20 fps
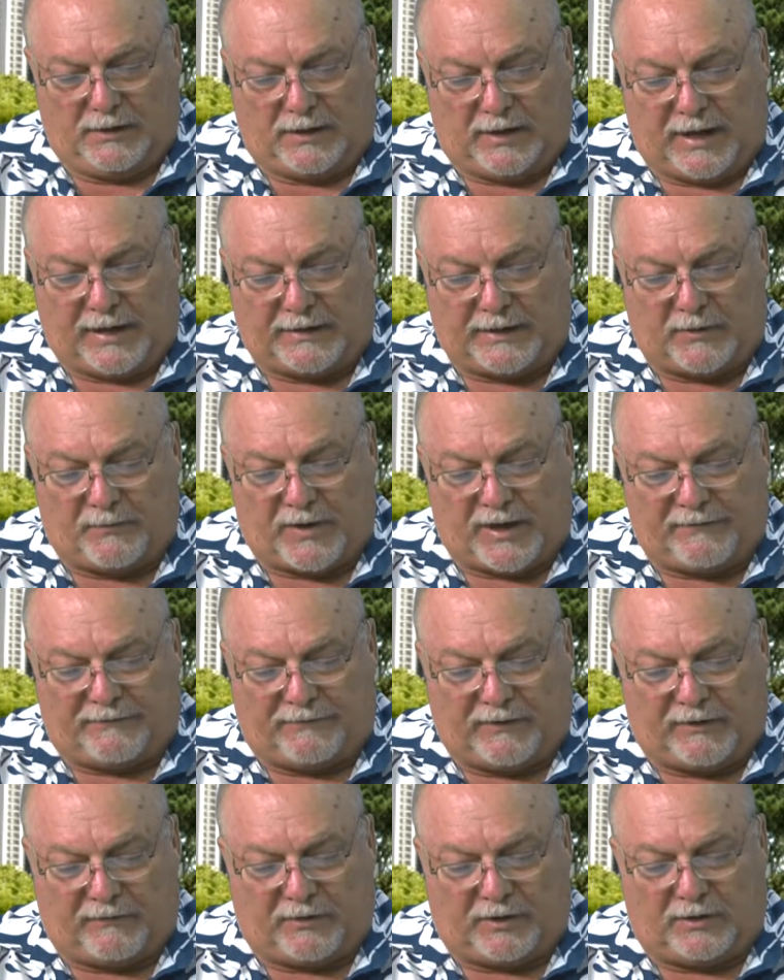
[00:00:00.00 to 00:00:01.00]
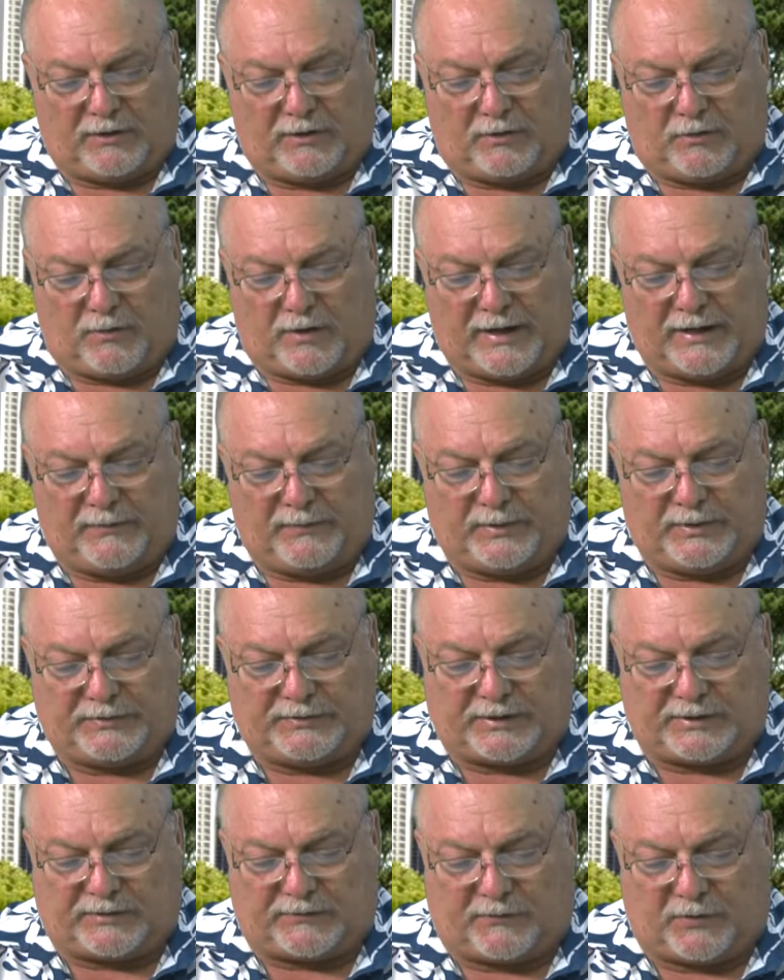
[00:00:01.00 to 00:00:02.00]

And then my favorite, Hawaii builds its